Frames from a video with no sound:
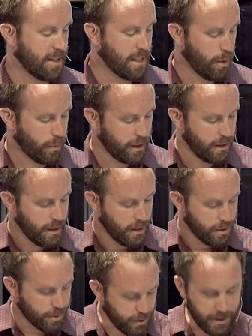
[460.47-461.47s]
and that we
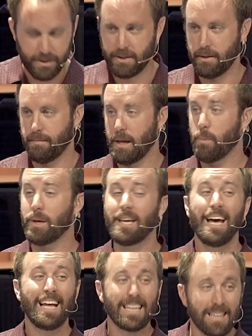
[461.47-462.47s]
trust him, that
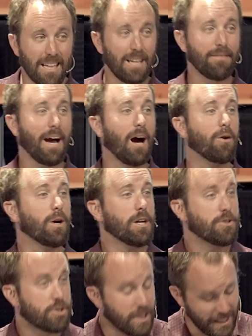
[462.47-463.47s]
we live how
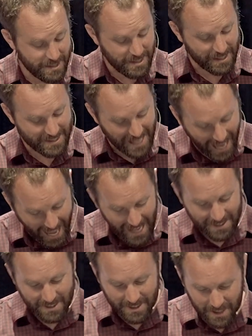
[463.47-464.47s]
Jesus
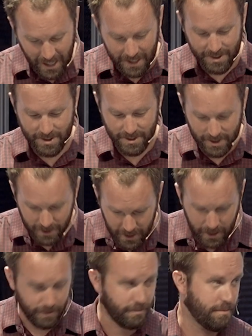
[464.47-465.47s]
asks us to
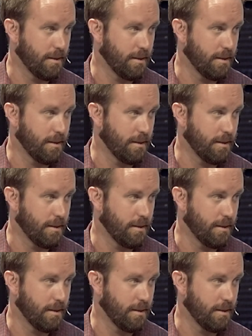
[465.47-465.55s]
live.